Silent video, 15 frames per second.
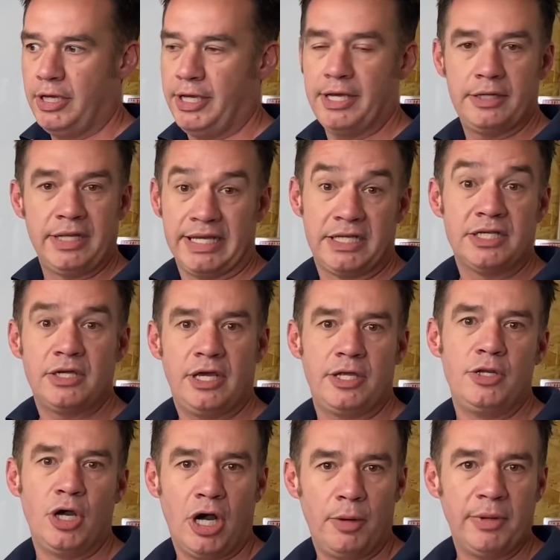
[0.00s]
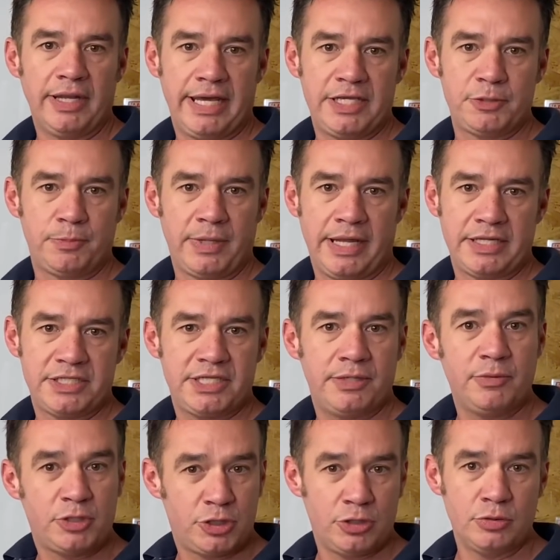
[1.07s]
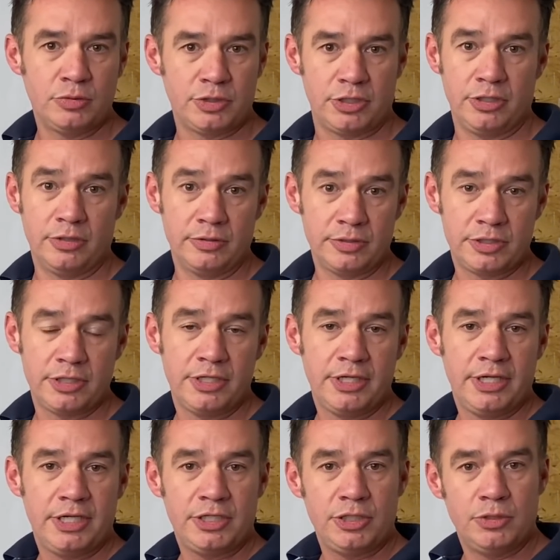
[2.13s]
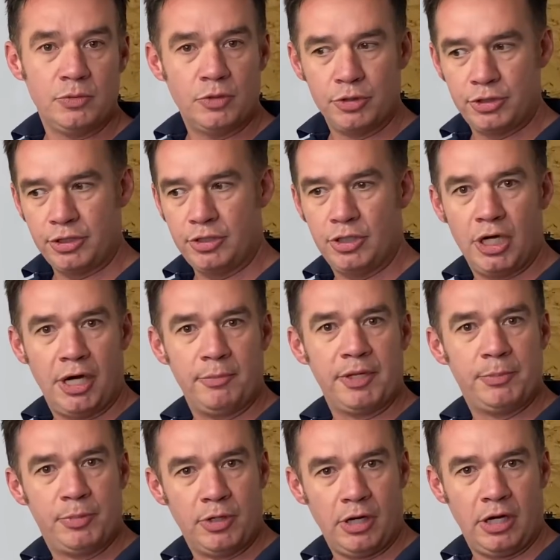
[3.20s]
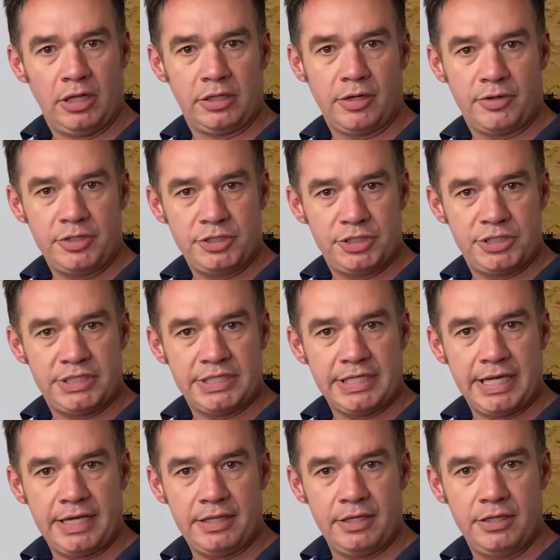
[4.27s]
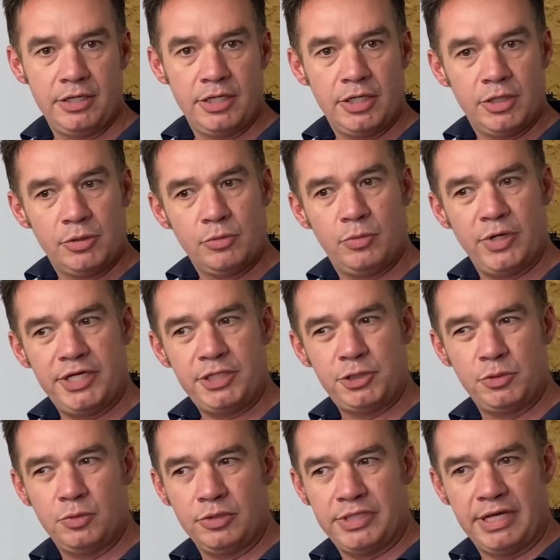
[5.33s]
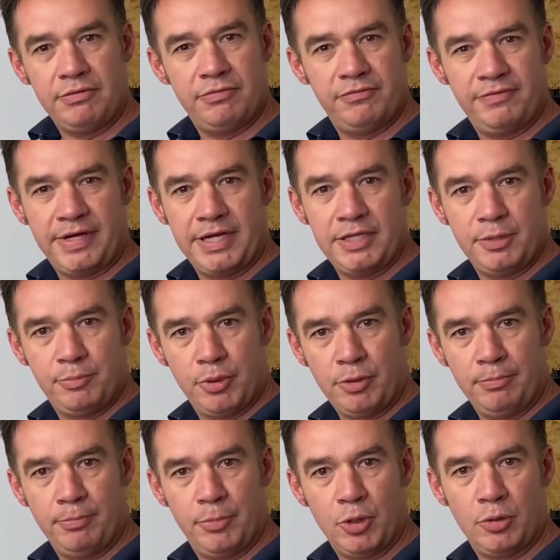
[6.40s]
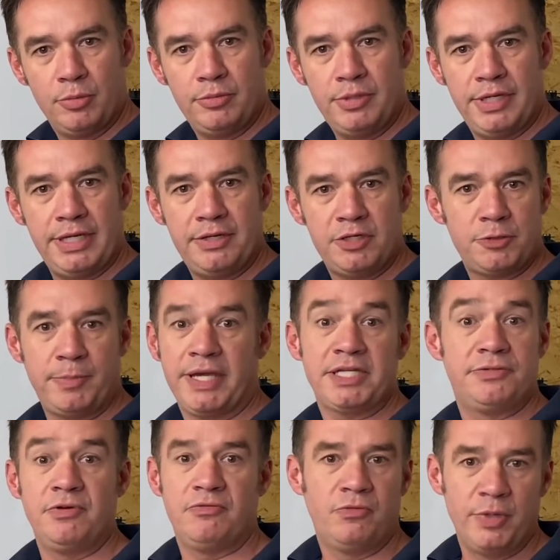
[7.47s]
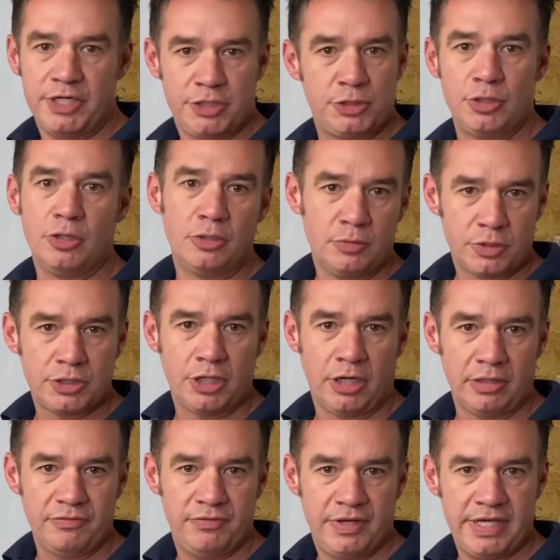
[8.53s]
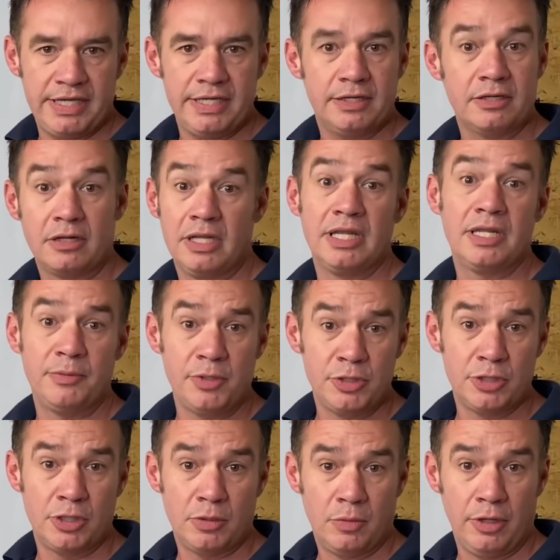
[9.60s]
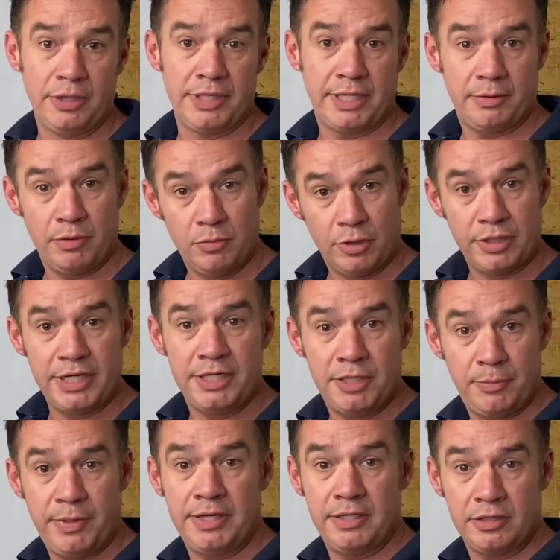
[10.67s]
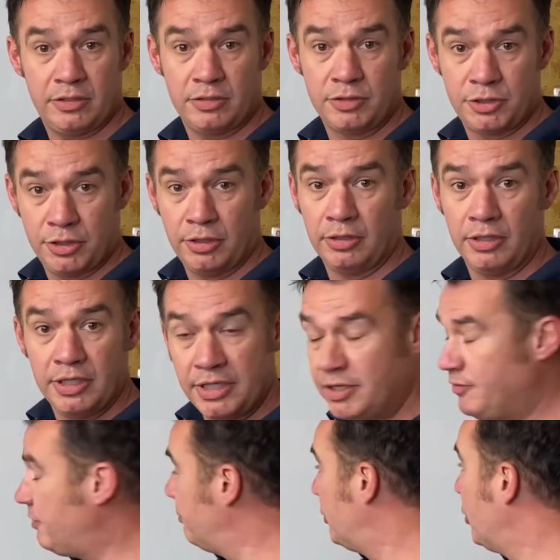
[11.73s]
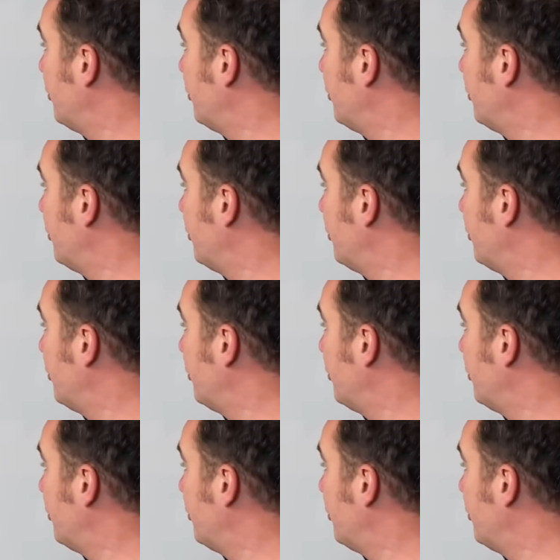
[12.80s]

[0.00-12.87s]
like a normal S plan, say with two zones. You would normally put all the oranges together, which would then fire the pump up irrespective of which zone was calling for heat. And clearly we don't want that. We want independent control for both